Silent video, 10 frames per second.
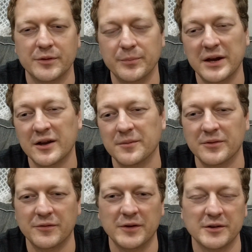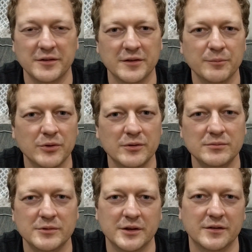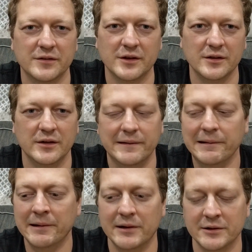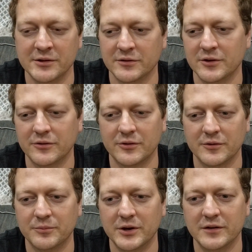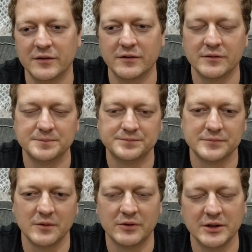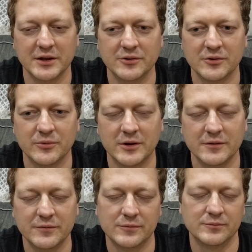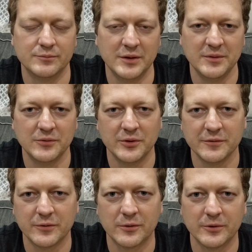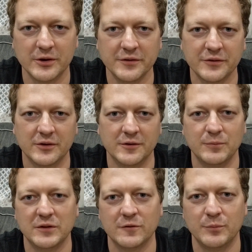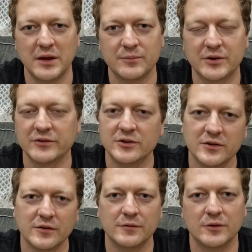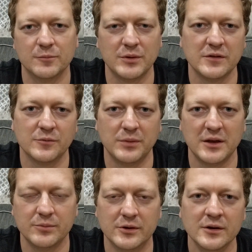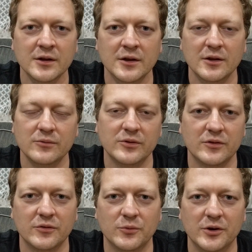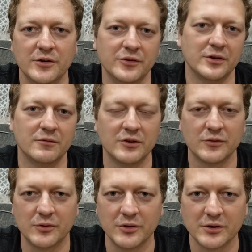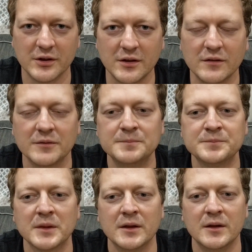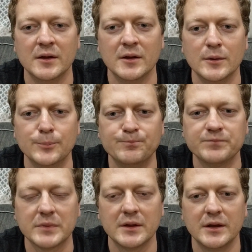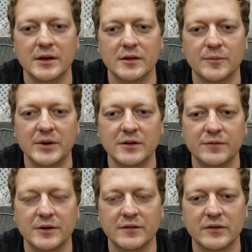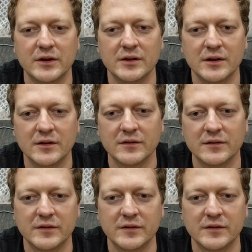the backup is fairly simple. Like I said, just go through the process, write down the 12, maybe 24 words on a piece of paper. As long as you have that piece of paper with those words, you can restore your keys. And the benefit is that, as I